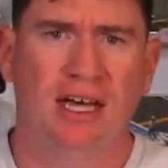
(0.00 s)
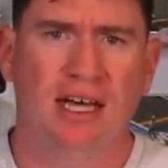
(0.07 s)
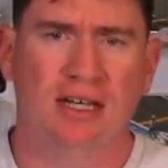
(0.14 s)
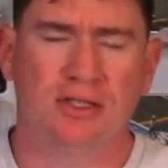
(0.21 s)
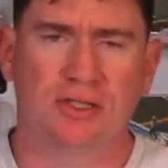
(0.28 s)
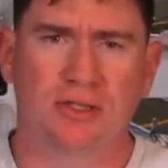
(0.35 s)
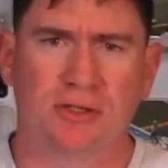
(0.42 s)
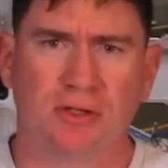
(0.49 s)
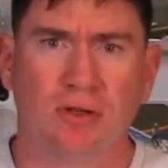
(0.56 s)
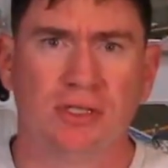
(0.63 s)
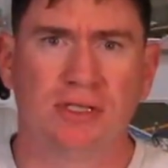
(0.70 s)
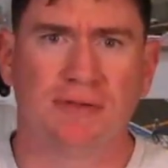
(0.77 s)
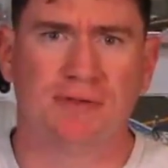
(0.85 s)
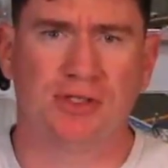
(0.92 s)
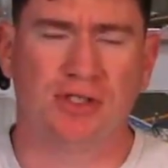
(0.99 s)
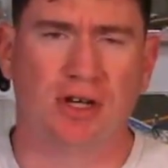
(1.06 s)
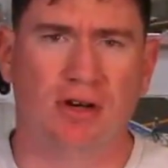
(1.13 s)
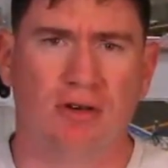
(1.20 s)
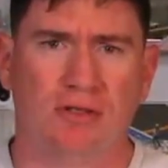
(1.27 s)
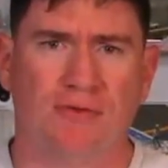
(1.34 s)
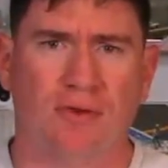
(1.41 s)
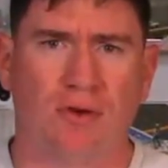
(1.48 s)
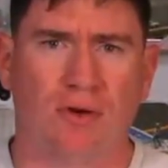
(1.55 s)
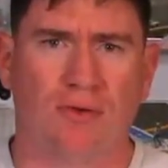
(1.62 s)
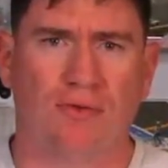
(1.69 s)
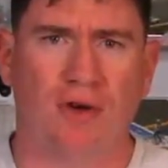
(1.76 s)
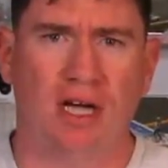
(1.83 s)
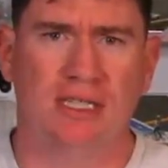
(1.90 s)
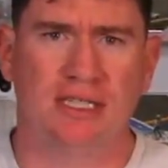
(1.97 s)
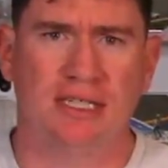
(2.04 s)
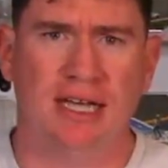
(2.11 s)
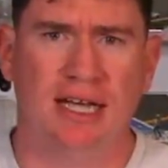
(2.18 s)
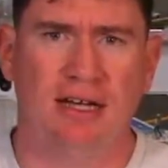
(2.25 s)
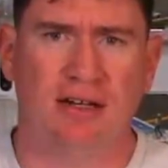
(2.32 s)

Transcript: exclusive shows for Race Day